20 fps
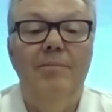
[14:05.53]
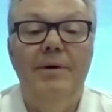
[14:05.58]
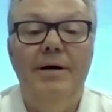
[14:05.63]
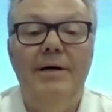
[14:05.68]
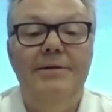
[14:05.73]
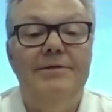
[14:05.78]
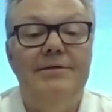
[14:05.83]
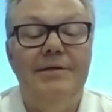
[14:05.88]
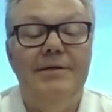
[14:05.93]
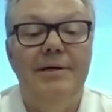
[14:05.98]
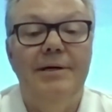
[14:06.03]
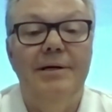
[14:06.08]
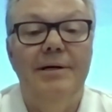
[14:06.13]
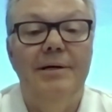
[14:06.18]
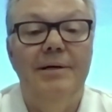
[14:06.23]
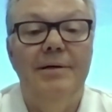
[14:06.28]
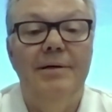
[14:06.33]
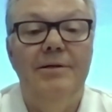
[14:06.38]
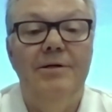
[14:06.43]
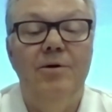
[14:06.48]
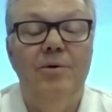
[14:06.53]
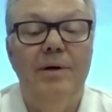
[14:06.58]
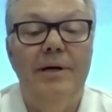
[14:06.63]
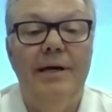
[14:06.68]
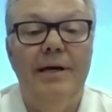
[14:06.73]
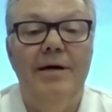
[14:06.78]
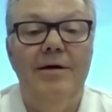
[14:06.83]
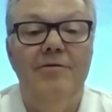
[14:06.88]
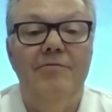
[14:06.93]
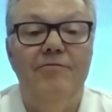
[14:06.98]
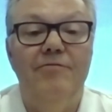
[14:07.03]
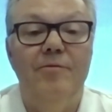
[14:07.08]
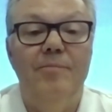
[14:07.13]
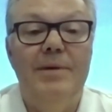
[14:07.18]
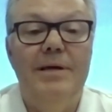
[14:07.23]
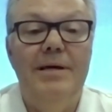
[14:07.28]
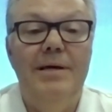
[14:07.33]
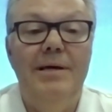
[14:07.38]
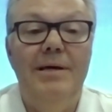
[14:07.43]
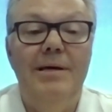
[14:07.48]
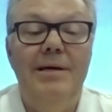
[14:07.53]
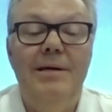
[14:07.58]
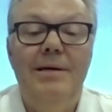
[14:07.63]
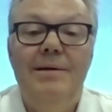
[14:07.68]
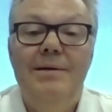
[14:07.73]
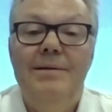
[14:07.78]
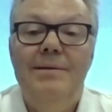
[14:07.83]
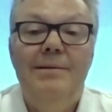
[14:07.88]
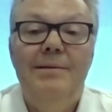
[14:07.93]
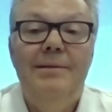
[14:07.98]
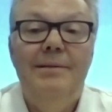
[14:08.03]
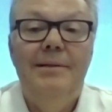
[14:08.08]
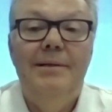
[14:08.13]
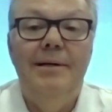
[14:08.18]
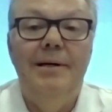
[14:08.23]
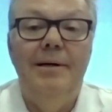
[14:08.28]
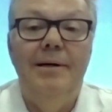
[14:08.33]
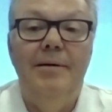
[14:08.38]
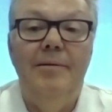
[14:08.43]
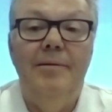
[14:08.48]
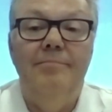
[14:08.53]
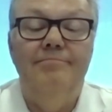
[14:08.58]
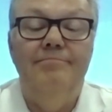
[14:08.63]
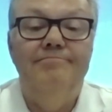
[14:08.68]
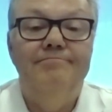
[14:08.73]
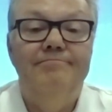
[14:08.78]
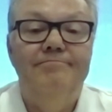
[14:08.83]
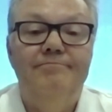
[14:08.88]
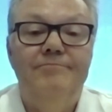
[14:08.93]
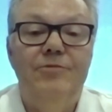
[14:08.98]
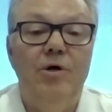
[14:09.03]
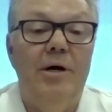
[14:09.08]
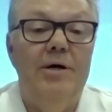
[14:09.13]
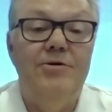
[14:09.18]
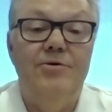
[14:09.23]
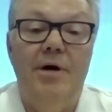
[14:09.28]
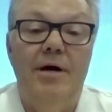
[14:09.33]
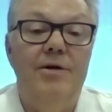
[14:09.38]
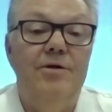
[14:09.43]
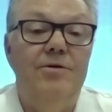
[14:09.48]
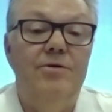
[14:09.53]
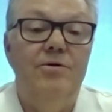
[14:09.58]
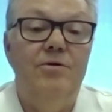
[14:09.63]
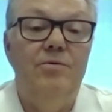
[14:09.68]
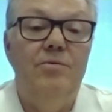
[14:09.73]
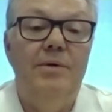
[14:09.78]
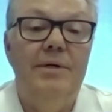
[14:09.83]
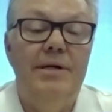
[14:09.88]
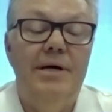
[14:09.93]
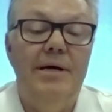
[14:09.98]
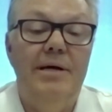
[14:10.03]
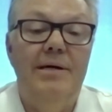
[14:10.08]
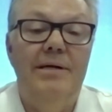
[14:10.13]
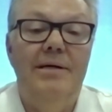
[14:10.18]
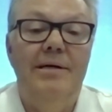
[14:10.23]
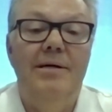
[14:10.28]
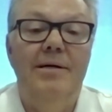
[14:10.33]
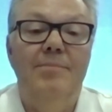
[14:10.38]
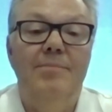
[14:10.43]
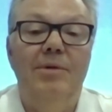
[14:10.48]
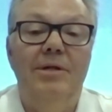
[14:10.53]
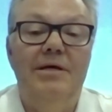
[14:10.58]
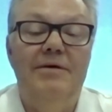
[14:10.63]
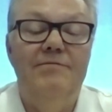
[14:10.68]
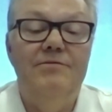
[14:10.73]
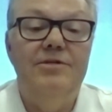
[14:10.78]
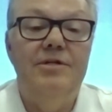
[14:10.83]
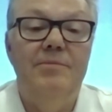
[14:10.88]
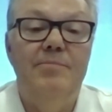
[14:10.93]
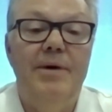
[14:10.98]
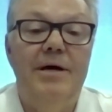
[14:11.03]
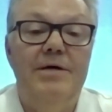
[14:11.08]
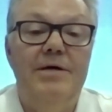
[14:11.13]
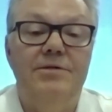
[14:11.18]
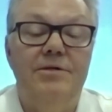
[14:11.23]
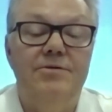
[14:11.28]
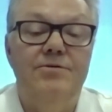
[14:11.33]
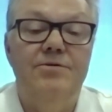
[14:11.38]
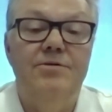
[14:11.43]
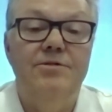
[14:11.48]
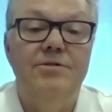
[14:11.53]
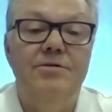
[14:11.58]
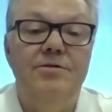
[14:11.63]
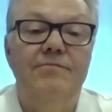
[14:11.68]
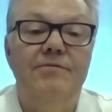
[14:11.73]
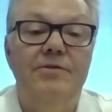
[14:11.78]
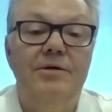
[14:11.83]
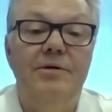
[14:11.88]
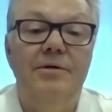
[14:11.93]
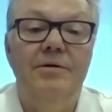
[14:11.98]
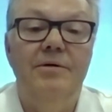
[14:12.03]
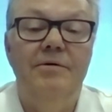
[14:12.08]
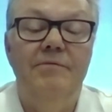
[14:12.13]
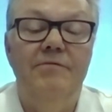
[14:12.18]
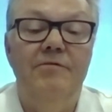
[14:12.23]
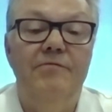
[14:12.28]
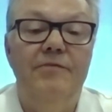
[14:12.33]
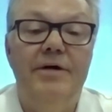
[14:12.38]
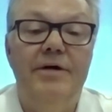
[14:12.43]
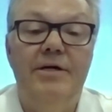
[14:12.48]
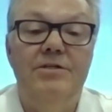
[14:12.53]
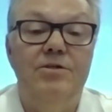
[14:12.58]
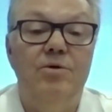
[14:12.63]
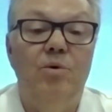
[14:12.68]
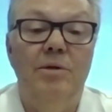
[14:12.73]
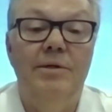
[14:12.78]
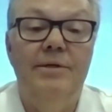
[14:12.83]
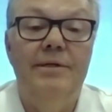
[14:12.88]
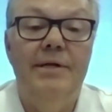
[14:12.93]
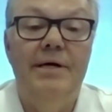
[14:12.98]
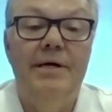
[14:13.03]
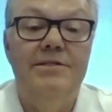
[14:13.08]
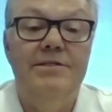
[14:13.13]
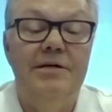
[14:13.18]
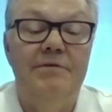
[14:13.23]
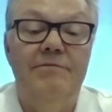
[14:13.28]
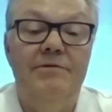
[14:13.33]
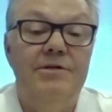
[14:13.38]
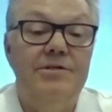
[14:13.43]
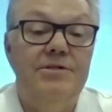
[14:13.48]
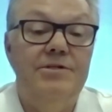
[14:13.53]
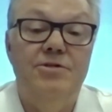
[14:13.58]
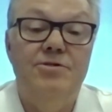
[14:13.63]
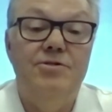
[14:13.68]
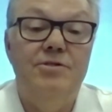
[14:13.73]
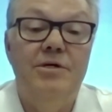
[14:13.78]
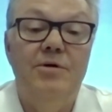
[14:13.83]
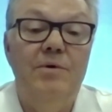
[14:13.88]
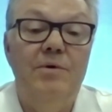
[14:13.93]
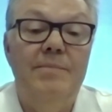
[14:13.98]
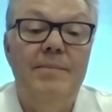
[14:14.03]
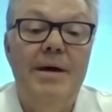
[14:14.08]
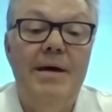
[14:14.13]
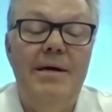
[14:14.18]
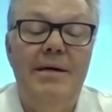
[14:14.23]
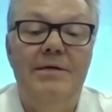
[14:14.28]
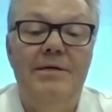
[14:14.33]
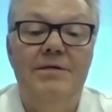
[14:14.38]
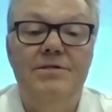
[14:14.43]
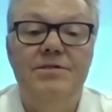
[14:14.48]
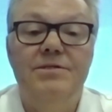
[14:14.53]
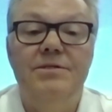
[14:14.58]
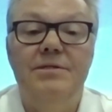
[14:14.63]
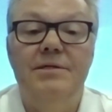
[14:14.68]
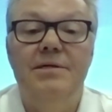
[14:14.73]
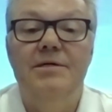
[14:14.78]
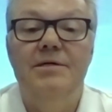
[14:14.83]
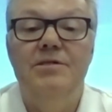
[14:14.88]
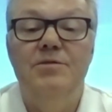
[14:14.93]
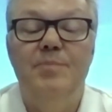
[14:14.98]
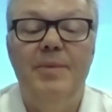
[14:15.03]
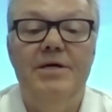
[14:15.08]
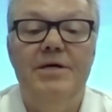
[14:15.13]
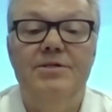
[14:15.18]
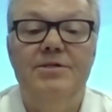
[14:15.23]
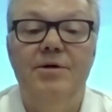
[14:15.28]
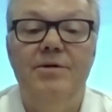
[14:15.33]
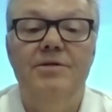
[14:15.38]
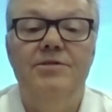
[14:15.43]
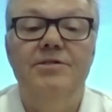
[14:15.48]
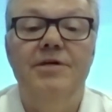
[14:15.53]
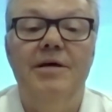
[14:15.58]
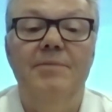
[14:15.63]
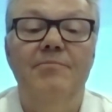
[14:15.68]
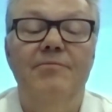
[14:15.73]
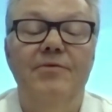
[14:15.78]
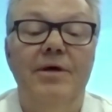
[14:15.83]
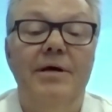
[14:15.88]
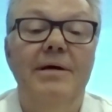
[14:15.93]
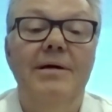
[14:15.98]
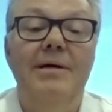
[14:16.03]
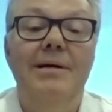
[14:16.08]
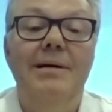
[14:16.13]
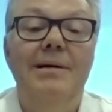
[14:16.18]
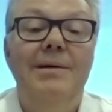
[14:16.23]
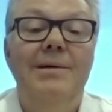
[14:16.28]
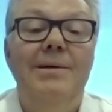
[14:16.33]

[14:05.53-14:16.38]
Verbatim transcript: But uh, you know, again, for me, um, you know, I try to do what I uh, believe is in the best interest of the of the Vegas Golden Knights. Every decision that we make is is based on the same thing.